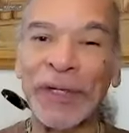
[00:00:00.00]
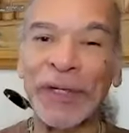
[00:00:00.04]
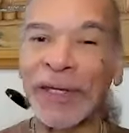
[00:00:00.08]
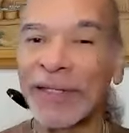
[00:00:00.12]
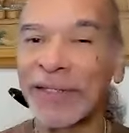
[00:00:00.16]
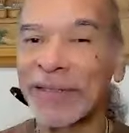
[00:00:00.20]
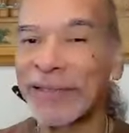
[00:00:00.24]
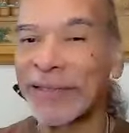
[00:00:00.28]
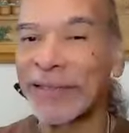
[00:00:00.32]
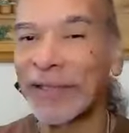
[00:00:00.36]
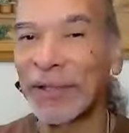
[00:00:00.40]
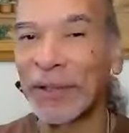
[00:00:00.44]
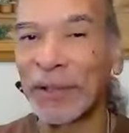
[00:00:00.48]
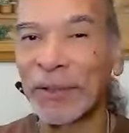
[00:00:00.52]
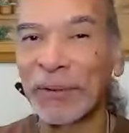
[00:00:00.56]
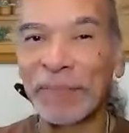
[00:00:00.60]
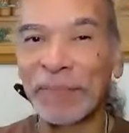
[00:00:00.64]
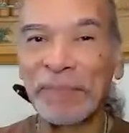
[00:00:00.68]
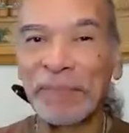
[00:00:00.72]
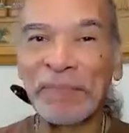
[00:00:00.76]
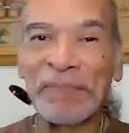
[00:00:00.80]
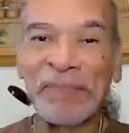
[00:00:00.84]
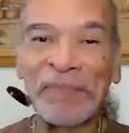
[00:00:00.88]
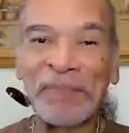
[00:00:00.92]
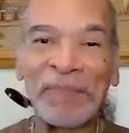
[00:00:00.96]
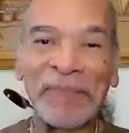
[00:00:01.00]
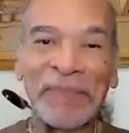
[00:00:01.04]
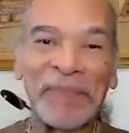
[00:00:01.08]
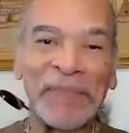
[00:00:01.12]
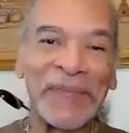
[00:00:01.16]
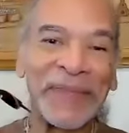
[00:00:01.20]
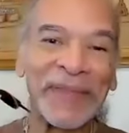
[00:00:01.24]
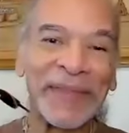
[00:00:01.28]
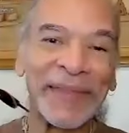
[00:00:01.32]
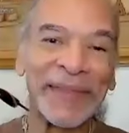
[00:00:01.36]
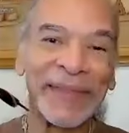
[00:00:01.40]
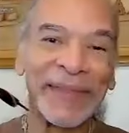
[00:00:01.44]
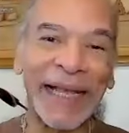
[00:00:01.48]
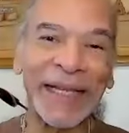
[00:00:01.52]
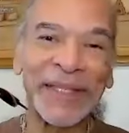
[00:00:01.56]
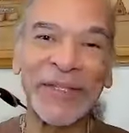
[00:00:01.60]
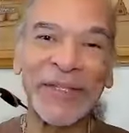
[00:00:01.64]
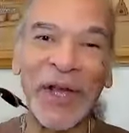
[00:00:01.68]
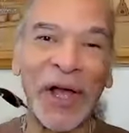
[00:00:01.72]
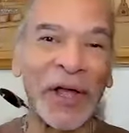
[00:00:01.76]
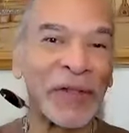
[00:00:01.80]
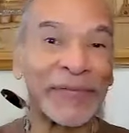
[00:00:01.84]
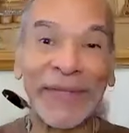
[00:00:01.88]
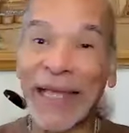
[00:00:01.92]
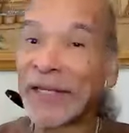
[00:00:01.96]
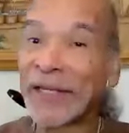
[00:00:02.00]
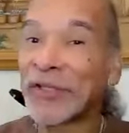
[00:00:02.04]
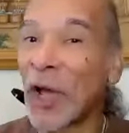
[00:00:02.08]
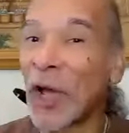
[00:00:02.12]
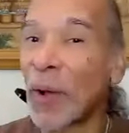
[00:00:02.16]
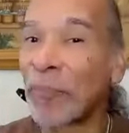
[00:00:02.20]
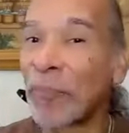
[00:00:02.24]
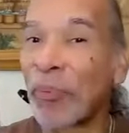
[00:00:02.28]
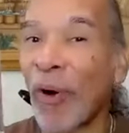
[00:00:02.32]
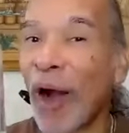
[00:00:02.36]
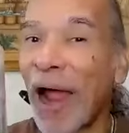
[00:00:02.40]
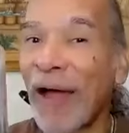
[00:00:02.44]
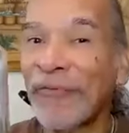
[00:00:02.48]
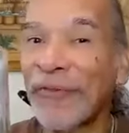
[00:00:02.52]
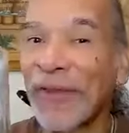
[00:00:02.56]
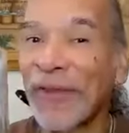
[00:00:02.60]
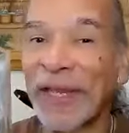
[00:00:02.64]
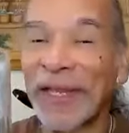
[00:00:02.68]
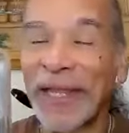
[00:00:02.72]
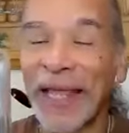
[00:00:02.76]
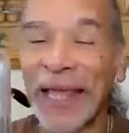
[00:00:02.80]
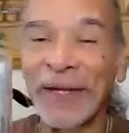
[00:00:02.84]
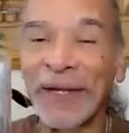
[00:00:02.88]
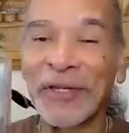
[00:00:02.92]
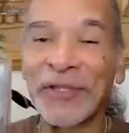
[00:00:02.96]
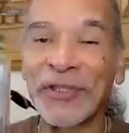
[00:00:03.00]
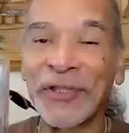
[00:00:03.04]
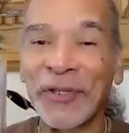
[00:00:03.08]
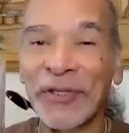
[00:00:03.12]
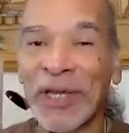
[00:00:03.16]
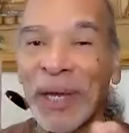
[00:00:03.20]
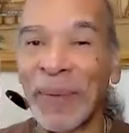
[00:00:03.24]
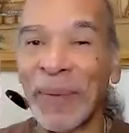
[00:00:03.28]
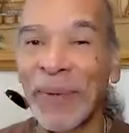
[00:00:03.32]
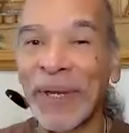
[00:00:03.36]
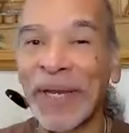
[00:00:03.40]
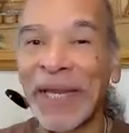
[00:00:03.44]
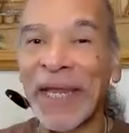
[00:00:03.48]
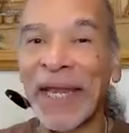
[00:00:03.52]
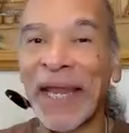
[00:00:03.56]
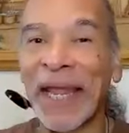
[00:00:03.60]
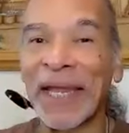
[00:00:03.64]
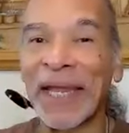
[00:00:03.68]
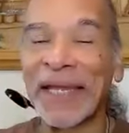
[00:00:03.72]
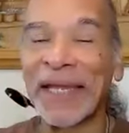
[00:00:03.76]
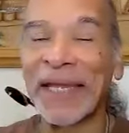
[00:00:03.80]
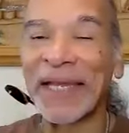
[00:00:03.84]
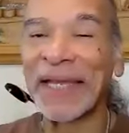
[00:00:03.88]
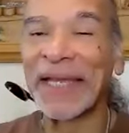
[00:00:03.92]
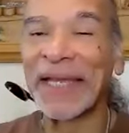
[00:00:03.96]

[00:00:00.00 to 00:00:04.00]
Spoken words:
because you know that's all profit, and you're still coming in